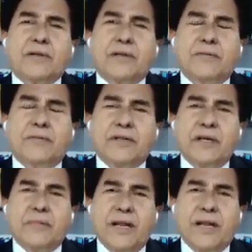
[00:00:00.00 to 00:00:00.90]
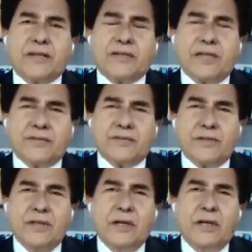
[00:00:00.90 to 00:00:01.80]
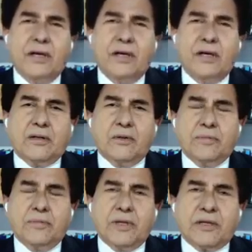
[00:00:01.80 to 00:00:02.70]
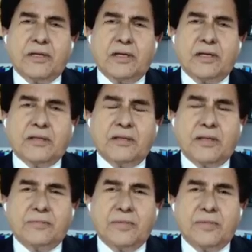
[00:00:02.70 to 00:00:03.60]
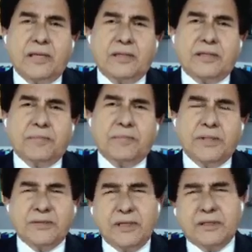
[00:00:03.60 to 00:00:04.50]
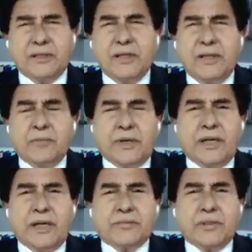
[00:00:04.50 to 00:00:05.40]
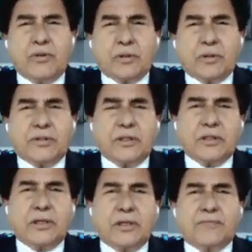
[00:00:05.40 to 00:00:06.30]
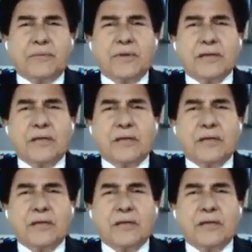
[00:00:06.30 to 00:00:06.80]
giving them an access to Imran Khan, and it appears that perhaps the doctor of Imran